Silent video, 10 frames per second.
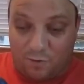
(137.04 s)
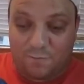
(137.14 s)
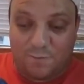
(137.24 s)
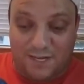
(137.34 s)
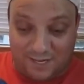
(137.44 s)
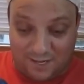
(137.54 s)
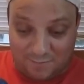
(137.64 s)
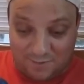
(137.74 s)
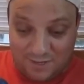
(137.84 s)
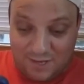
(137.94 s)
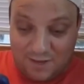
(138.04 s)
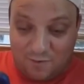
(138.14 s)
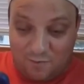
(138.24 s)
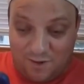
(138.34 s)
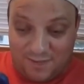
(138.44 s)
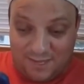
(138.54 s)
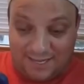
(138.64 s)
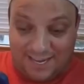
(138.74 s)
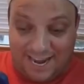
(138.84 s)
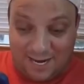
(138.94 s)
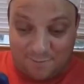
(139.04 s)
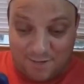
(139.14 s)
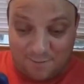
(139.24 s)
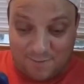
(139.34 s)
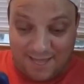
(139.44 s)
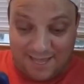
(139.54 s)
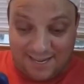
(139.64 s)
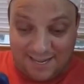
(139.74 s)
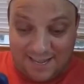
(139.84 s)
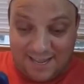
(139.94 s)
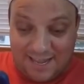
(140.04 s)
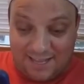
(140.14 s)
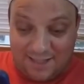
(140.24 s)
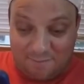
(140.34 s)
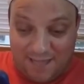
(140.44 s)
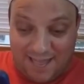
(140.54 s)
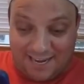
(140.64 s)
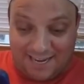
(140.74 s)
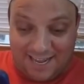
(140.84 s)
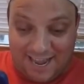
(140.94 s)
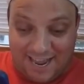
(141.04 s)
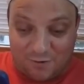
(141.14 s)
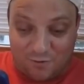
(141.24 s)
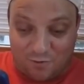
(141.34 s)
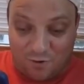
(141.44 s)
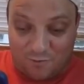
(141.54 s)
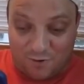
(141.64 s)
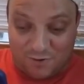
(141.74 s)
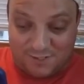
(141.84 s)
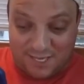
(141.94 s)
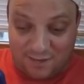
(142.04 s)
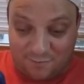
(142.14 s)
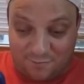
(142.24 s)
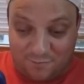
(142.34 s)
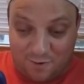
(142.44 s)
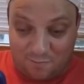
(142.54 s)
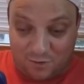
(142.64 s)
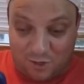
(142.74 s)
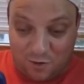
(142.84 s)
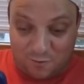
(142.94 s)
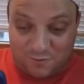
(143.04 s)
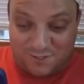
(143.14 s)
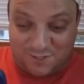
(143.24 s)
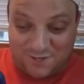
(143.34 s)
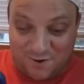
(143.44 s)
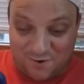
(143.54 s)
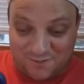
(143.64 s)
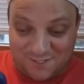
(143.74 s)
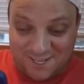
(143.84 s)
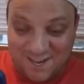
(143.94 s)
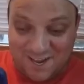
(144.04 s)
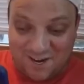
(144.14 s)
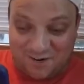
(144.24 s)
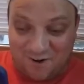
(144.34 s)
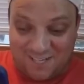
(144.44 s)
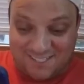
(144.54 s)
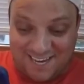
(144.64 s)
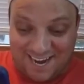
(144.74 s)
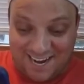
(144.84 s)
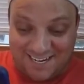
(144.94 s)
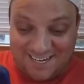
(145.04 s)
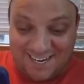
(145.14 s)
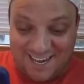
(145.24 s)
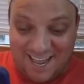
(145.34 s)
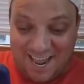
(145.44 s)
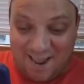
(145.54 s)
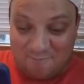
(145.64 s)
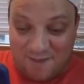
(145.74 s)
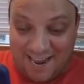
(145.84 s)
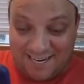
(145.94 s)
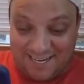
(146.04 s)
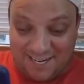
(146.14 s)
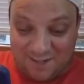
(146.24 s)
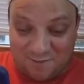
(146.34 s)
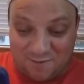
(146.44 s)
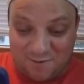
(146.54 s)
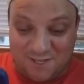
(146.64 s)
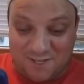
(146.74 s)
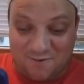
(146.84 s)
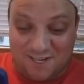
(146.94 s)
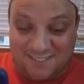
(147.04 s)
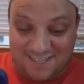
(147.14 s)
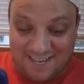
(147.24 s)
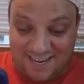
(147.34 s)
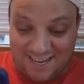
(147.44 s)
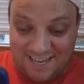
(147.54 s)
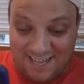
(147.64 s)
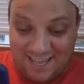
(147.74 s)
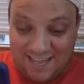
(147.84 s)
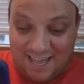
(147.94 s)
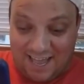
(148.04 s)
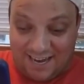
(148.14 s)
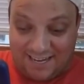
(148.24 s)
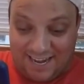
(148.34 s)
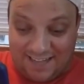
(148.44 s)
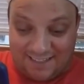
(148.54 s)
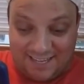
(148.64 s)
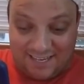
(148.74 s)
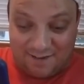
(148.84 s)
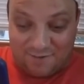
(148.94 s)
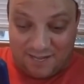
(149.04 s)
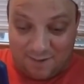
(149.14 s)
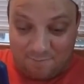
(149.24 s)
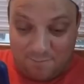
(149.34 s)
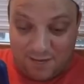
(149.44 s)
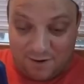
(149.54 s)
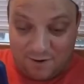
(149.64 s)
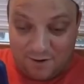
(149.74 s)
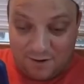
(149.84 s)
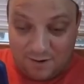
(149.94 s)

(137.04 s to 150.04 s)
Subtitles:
pickup with a canopy bed in the back and drove herself from coast to coast across Canada and back again through the USA. I can't think of a better